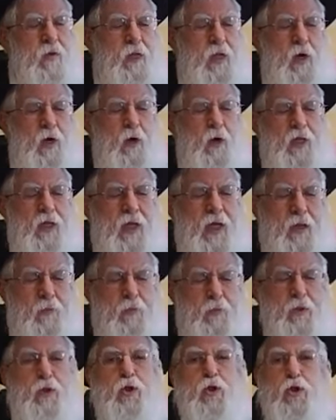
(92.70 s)
Not only
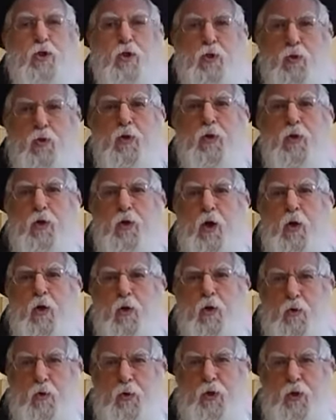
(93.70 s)
that, but the Shulchan
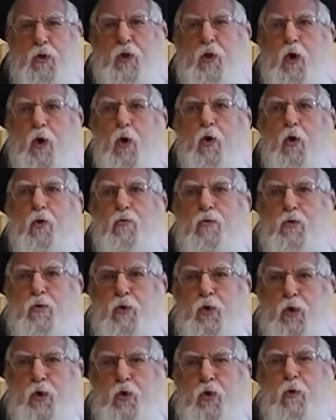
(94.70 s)
Aruch, which is the code of
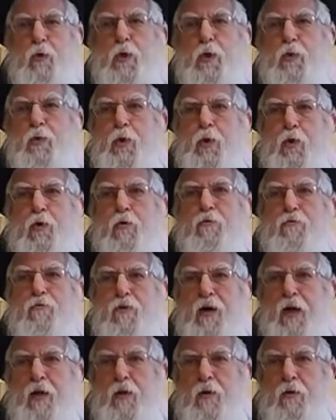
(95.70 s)
Jewish law, which we all
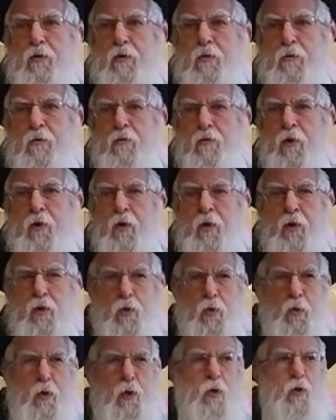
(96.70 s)
follow,
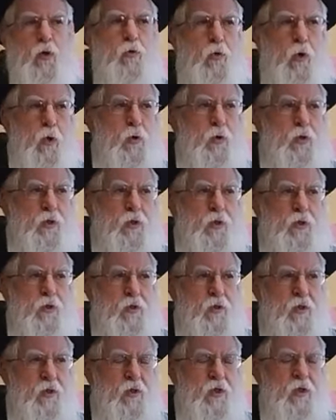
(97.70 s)
the one who wrote it,
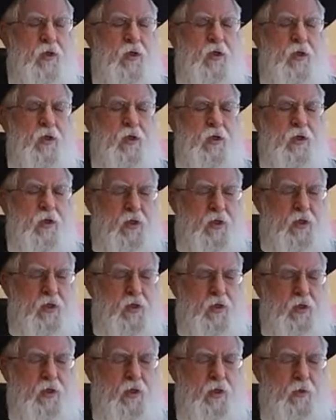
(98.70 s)

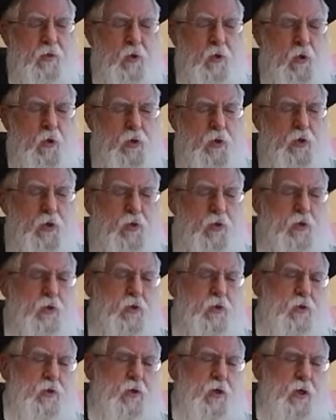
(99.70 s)
eh, he wrote it
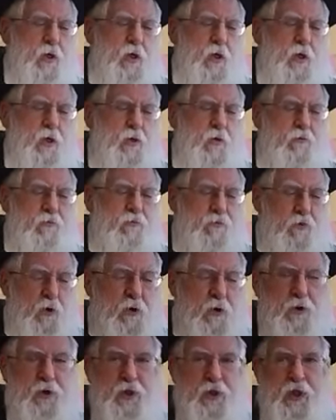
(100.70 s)
uh,
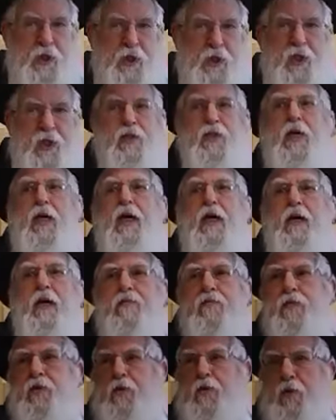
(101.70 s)
400 years
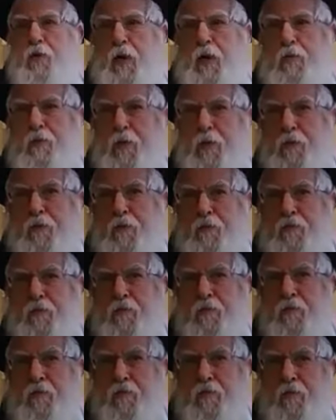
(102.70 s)
after the Rambam.
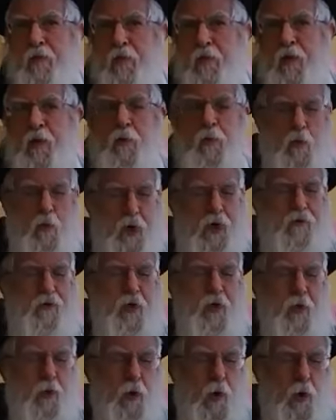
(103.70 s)
Wherever
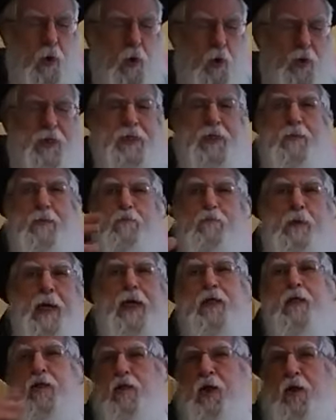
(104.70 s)
he wrote is
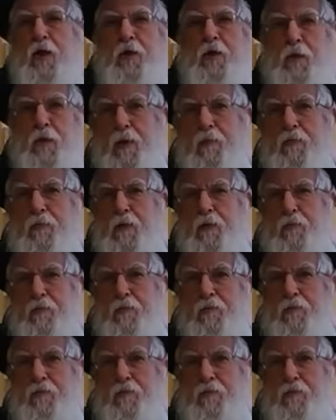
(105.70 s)
based on the Rambam.